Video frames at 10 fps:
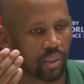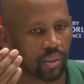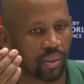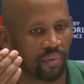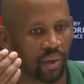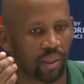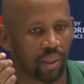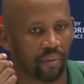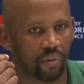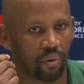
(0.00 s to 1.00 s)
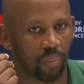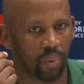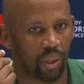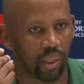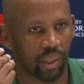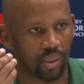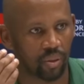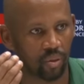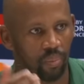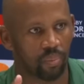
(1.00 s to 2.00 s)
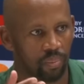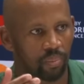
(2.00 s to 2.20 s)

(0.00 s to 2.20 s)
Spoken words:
is the fact that if you're going to play against the top